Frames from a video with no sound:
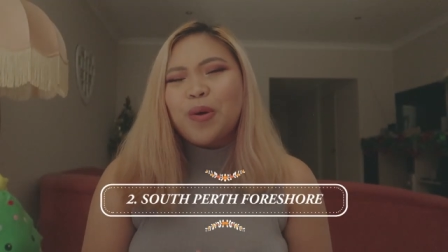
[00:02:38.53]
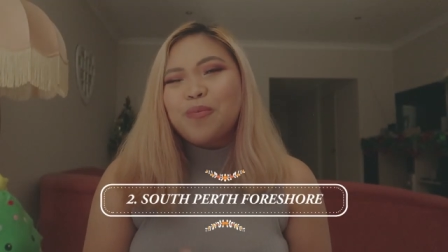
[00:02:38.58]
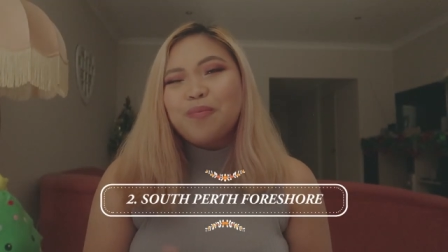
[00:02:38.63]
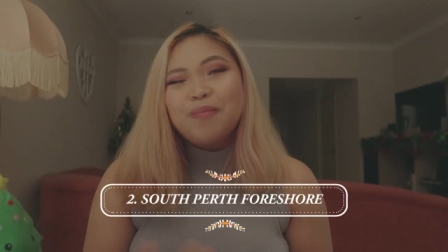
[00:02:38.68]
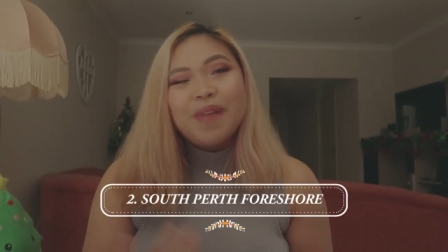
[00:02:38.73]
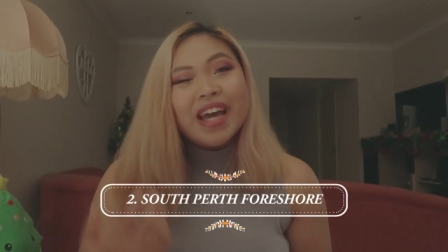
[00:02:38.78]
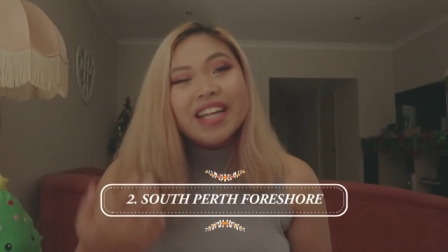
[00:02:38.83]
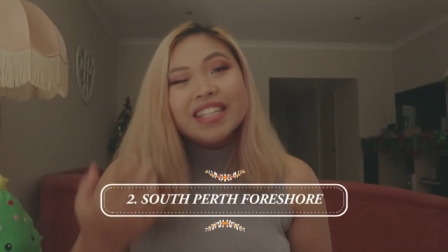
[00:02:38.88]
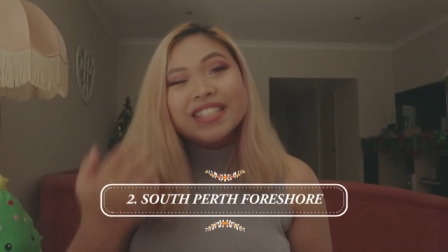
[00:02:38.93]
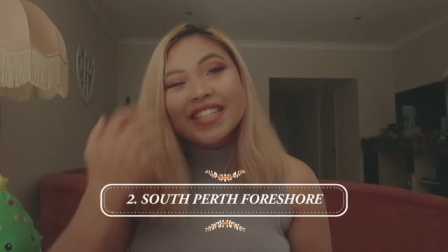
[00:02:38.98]

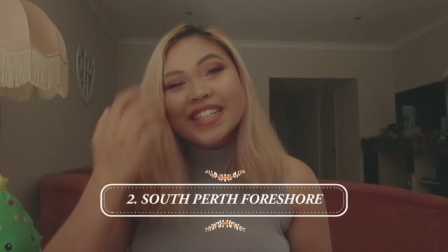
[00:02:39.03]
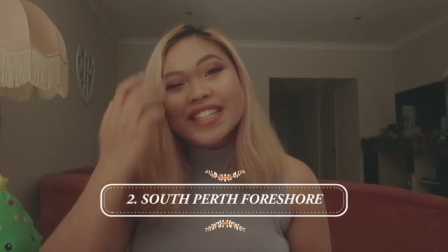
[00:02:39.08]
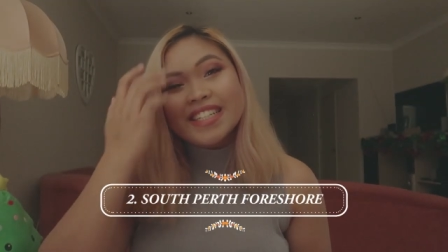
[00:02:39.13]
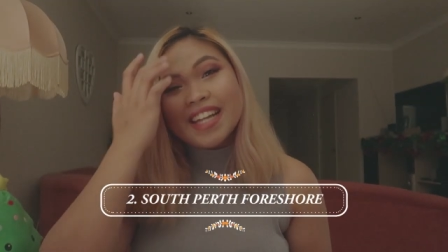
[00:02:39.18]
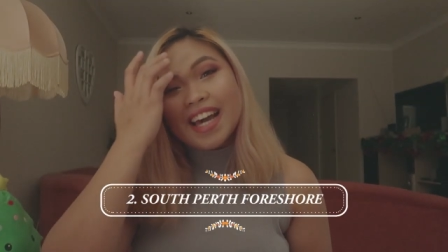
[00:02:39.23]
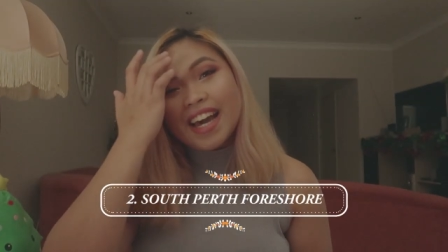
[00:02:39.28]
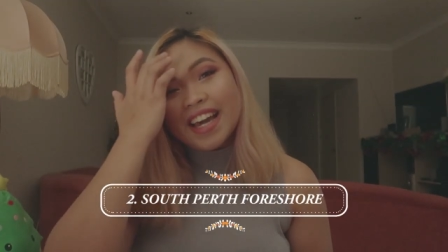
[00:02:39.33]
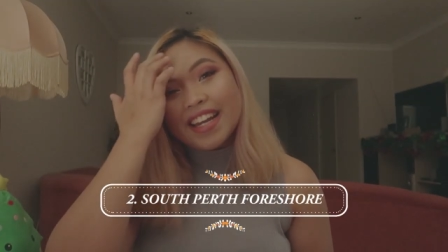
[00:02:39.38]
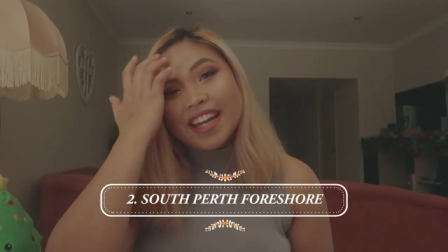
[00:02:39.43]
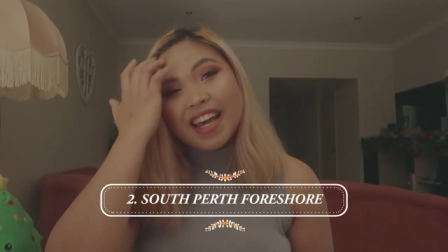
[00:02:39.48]
romantic
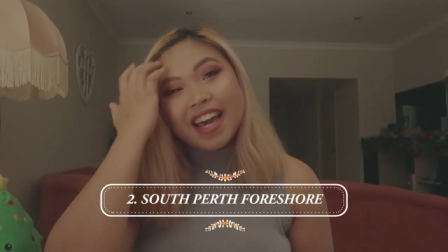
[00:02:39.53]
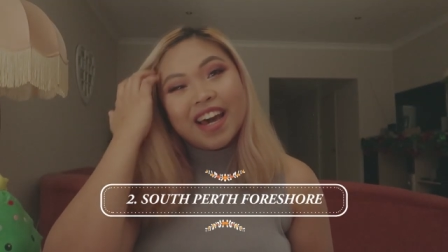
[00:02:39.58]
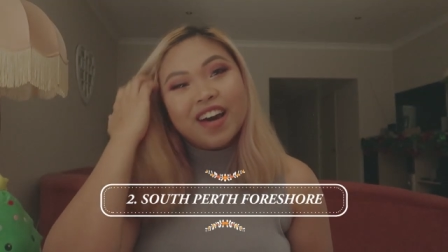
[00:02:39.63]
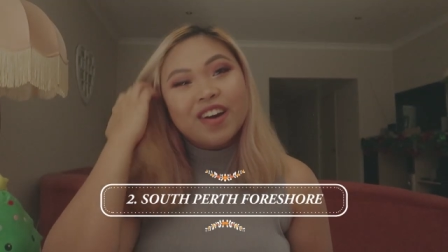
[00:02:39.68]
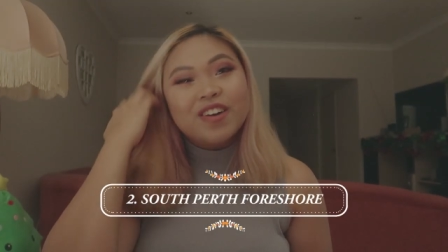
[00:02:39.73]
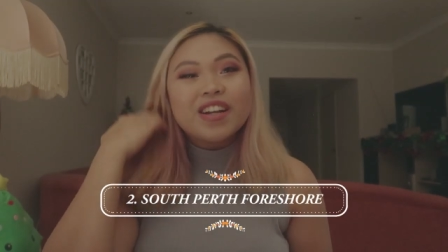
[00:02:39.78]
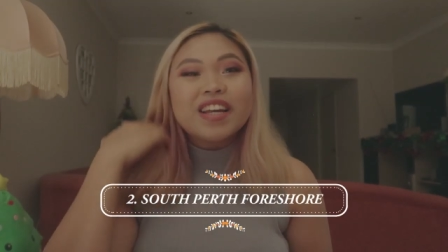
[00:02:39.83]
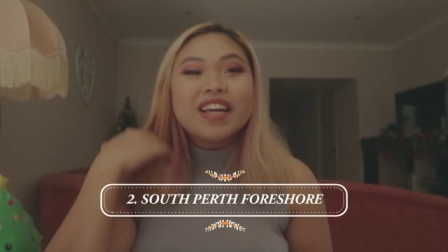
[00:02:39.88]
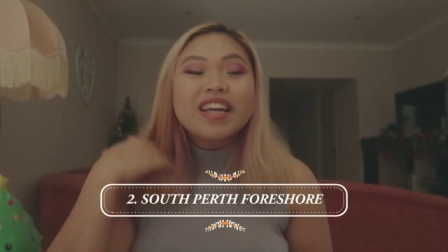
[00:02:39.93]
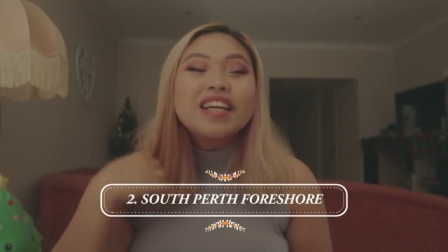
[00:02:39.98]
night
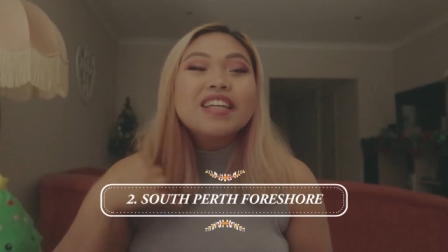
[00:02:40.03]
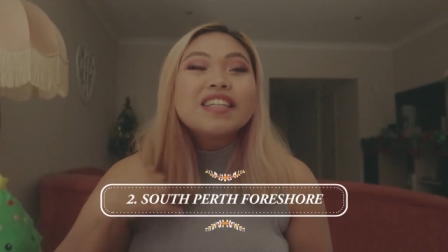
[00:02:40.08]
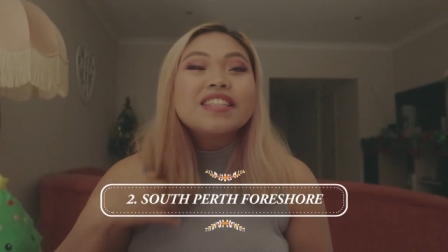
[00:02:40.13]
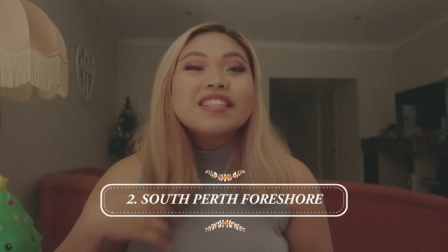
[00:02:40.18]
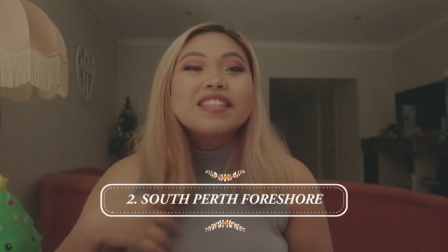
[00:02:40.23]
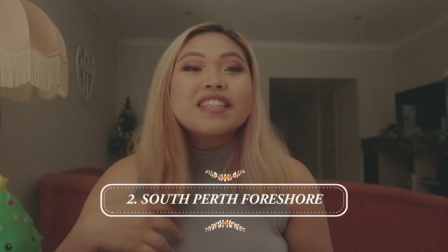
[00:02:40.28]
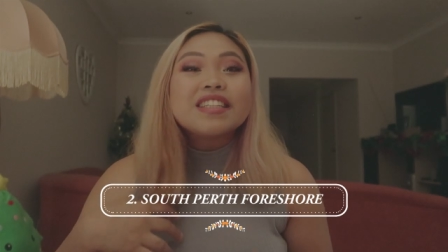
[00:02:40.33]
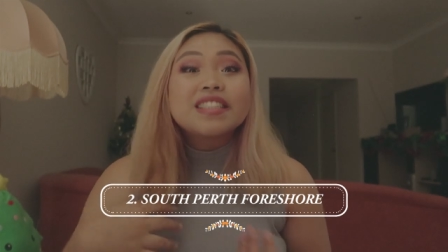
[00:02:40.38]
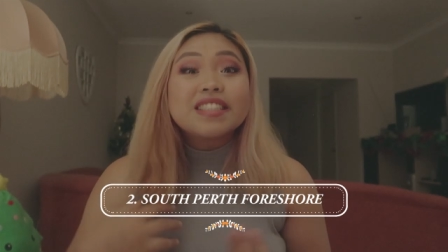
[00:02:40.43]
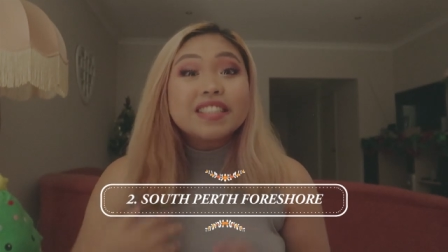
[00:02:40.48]
out
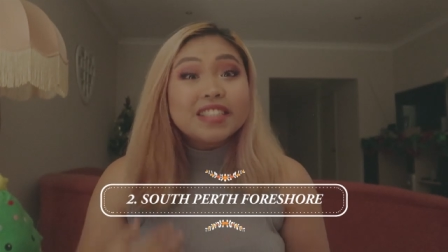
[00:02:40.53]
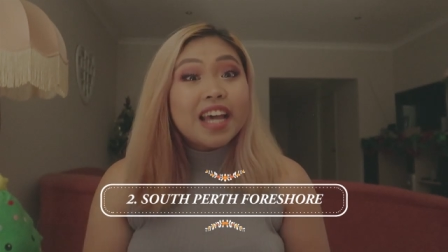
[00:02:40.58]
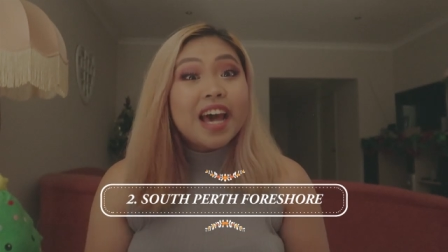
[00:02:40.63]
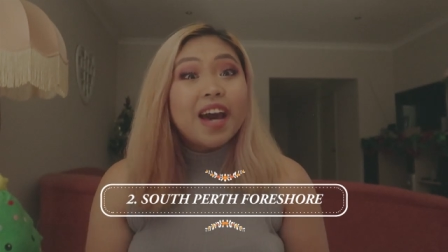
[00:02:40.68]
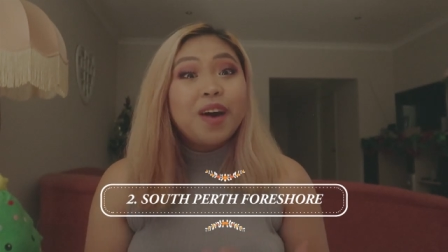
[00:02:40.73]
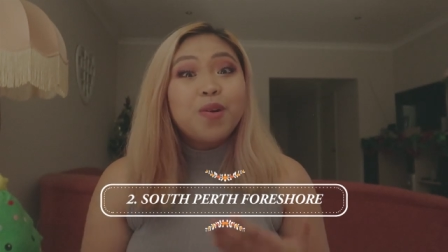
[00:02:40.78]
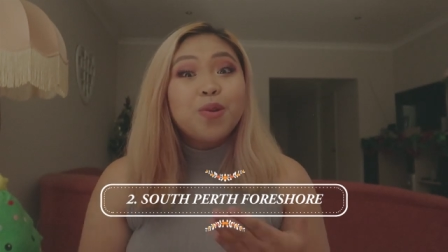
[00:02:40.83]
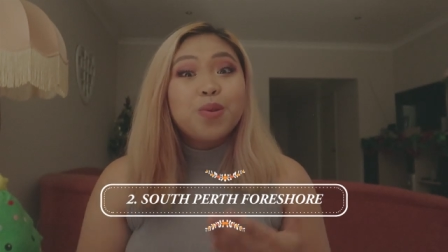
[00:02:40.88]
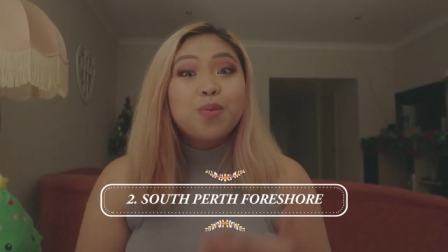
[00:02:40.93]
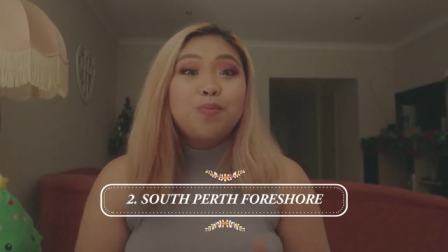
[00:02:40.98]
is the
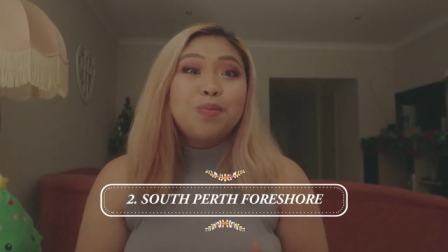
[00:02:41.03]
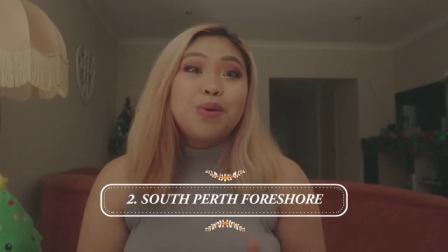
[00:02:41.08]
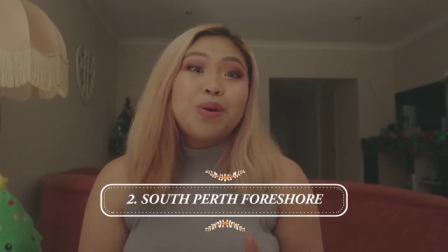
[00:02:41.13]
South